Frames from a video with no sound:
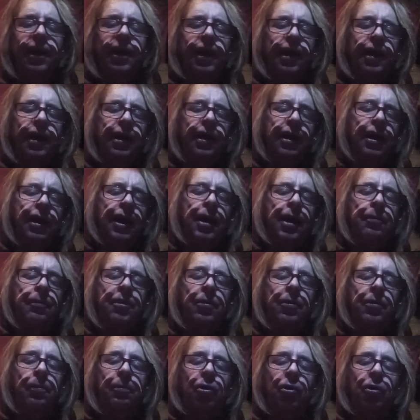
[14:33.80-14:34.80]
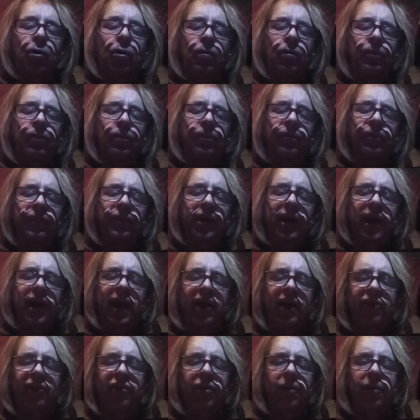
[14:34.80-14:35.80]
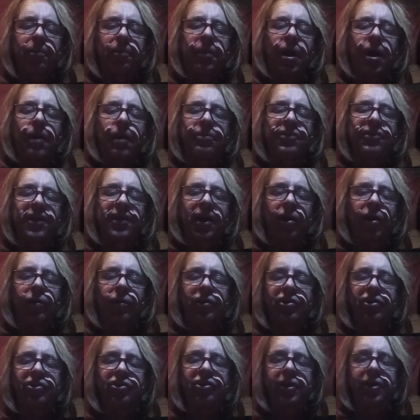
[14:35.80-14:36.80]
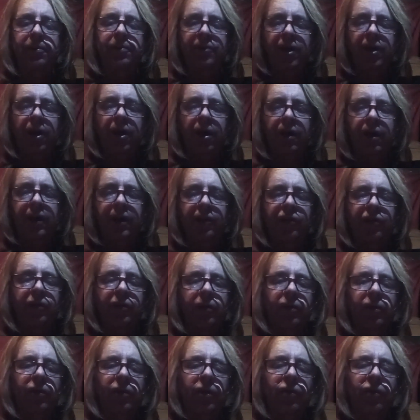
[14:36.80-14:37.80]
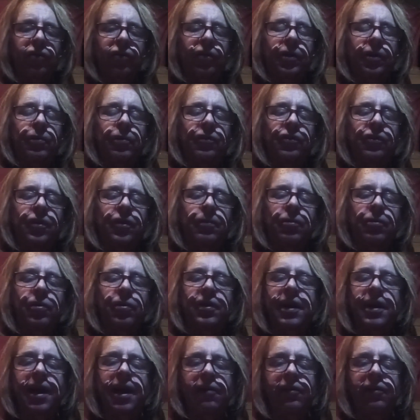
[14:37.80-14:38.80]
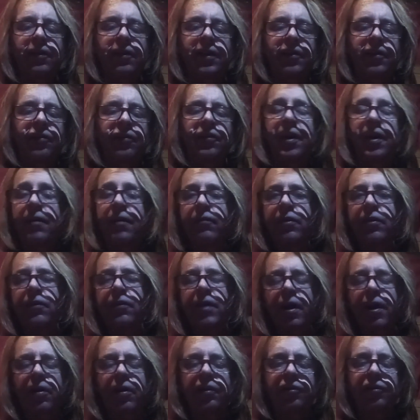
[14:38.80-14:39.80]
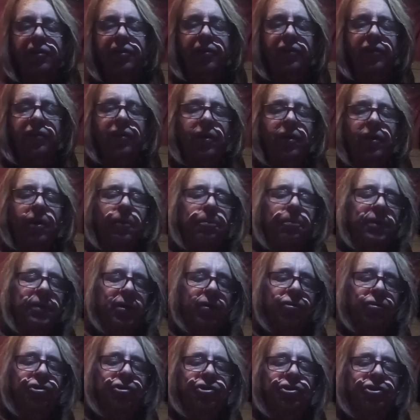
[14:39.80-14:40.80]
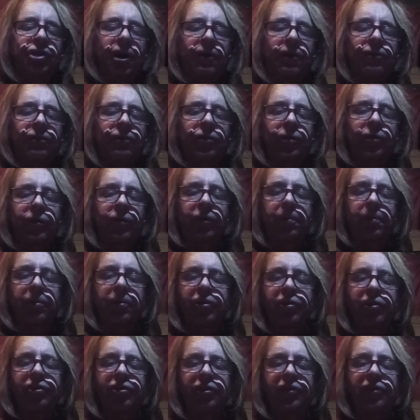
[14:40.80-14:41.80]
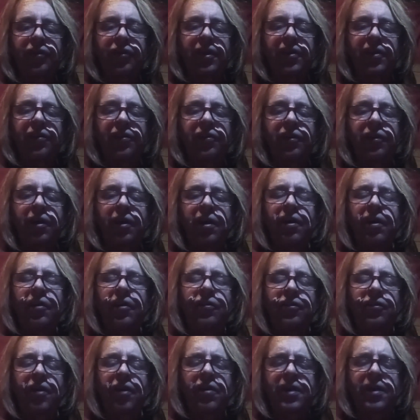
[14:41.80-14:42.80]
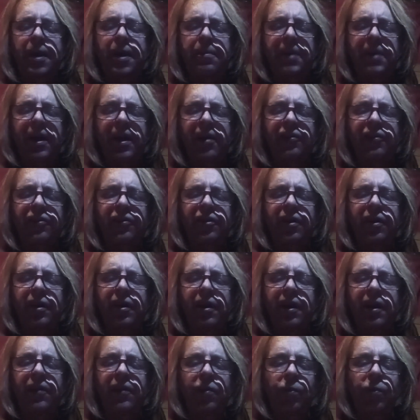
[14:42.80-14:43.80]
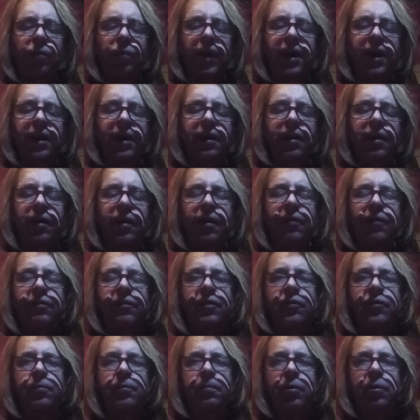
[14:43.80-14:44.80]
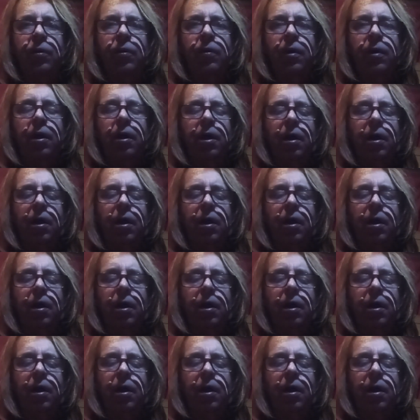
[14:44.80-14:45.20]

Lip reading: Amiable as the bobtailed sheepdog he so closely resembled in everything save intelligence, Bill shoved through the bushes in his Sunday best in the wake of his employer.